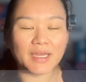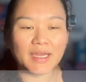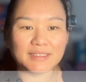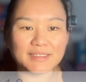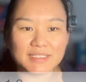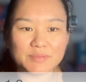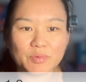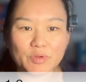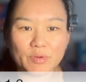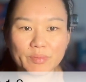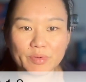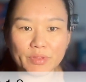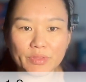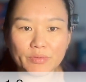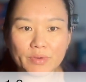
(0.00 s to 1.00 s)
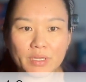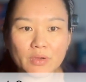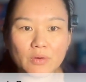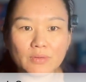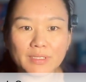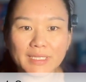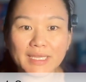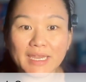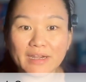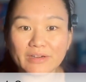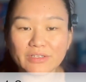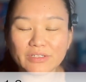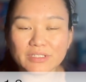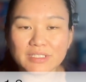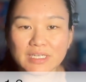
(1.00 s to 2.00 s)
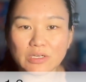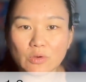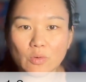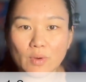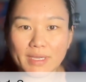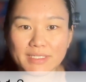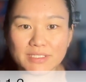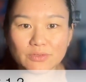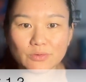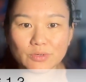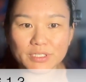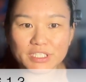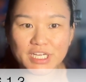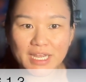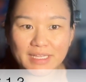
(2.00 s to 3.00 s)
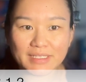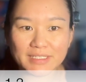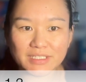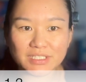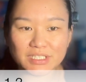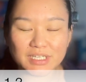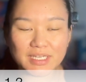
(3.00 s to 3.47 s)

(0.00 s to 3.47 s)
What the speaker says: 6.1.3, only characters can quest or challenge.